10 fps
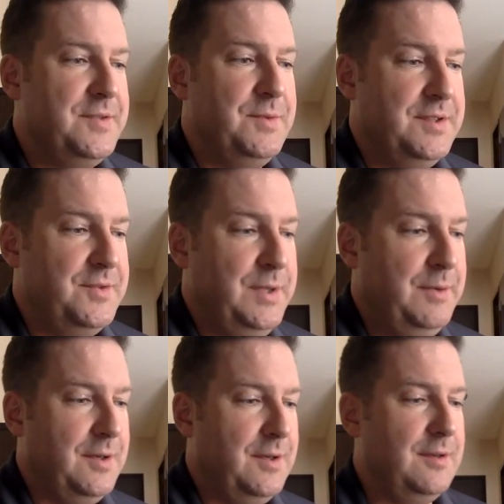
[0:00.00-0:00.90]
was
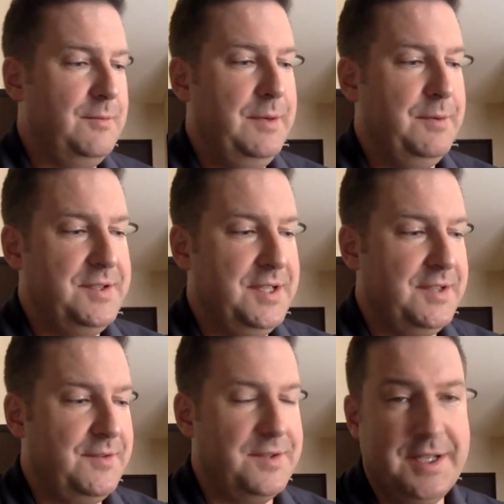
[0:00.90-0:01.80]
we were
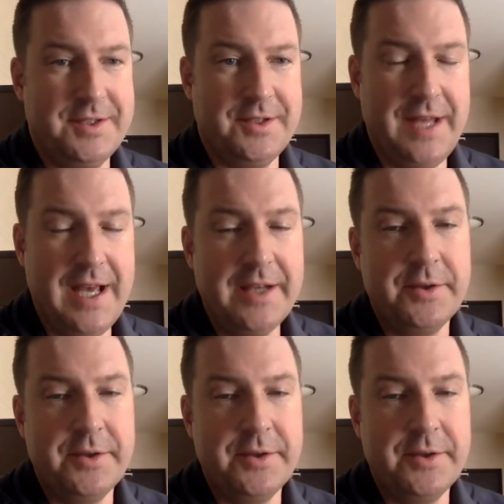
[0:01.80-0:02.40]
6 for 6 on that